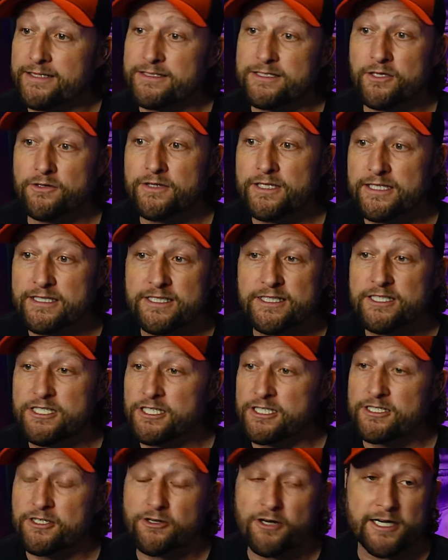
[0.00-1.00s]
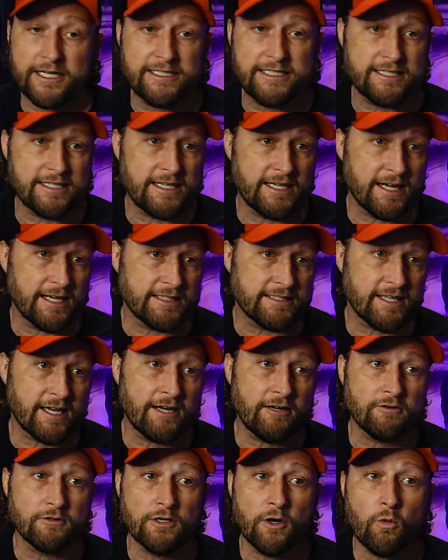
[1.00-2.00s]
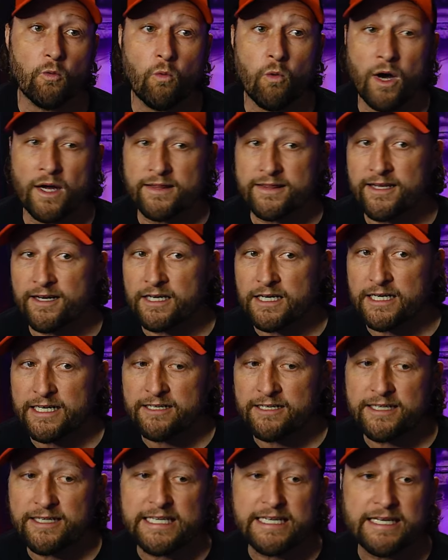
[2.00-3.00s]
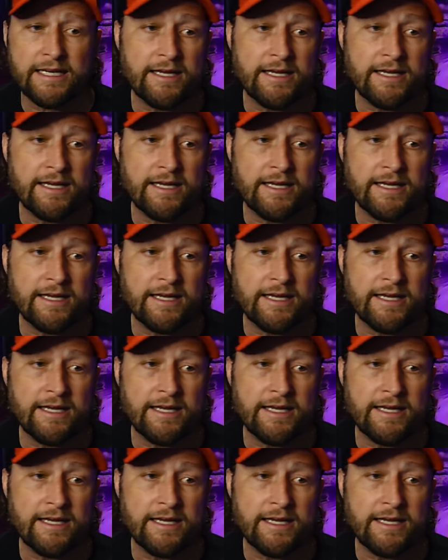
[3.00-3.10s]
So this is just crazy, guys. I don't know what they're hearing.